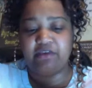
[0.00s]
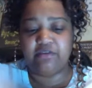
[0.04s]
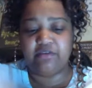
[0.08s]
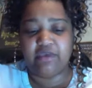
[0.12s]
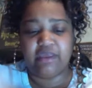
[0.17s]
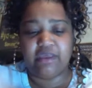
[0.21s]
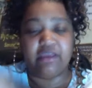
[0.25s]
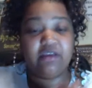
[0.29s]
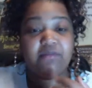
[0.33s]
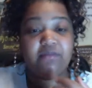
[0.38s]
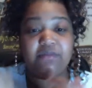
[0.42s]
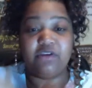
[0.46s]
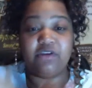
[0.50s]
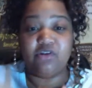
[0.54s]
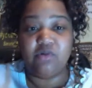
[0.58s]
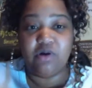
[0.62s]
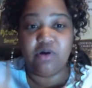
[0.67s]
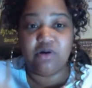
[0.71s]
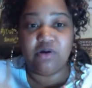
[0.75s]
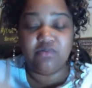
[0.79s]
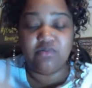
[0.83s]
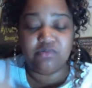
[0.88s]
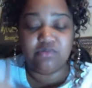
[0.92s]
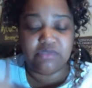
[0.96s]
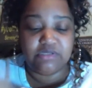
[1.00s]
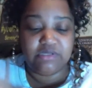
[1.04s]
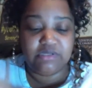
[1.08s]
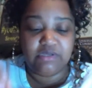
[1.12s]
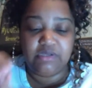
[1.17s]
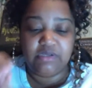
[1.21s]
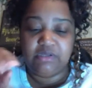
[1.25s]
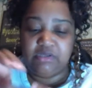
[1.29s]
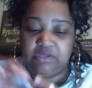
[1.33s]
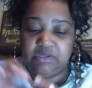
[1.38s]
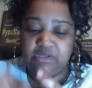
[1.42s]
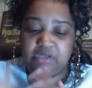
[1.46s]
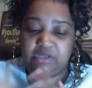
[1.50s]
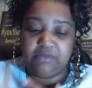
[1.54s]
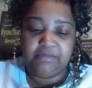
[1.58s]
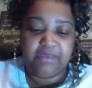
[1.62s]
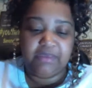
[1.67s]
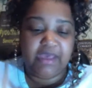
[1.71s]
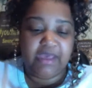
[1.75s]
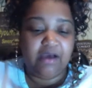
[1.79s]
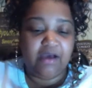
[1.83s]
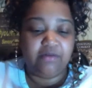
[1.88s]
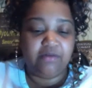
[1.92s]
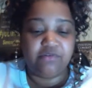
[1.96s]
add, it could be quotes, it could
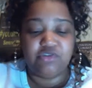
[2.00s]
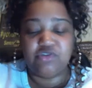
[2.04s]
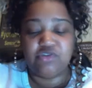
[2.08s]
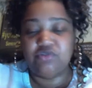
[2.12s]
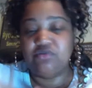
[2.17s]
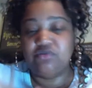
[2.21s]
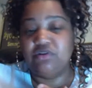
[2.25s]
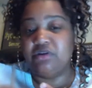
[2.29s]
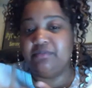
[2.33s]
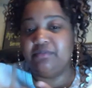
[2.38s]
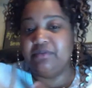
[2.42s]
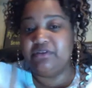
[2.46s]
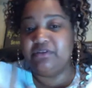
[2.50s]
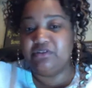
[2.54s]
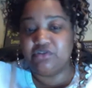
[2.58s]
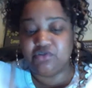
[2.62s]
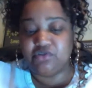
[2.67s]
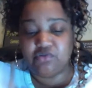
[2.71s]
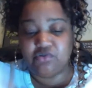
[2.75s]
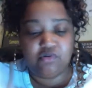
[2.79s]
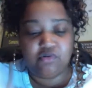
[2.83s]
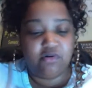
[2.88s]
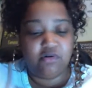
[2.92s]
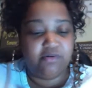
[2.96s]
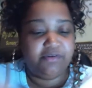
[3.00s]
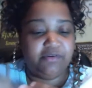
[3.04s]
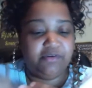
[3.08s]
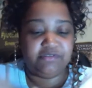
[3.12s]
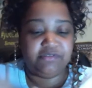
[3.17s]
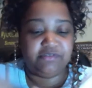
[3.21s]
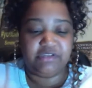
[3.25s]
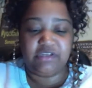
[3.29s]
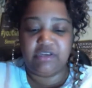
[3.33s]
be how to, it could be tutorials,